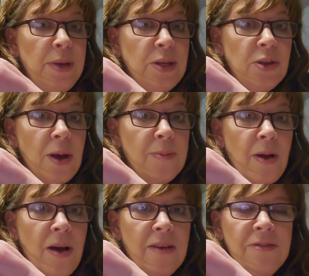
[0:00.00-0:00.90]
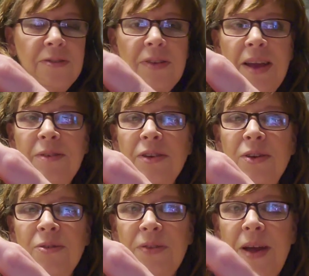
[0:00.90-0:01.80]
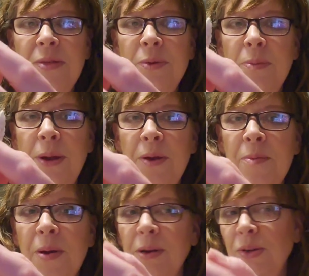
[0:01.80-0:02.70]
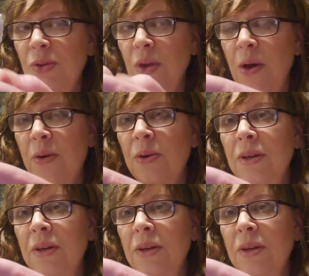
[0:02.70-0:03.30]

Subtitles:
chopped off and you'll find the repair marks. So